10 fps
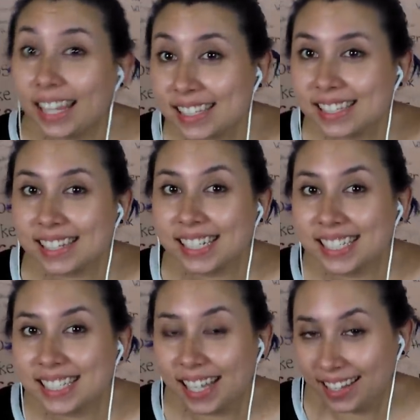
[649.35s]
let's
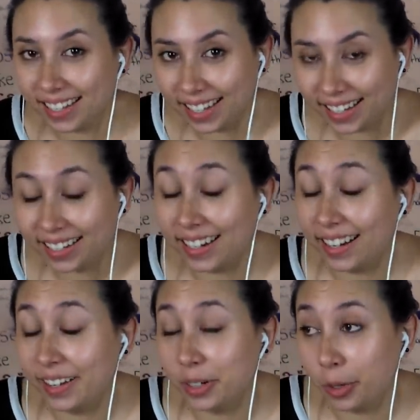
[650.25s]
say, delicate. And
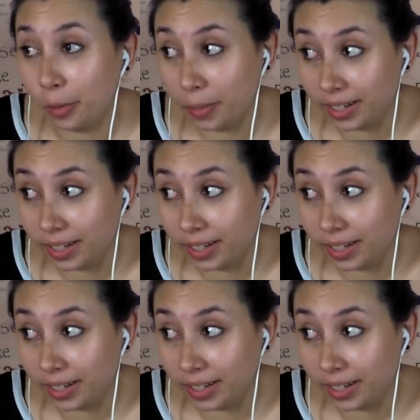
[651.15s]
I know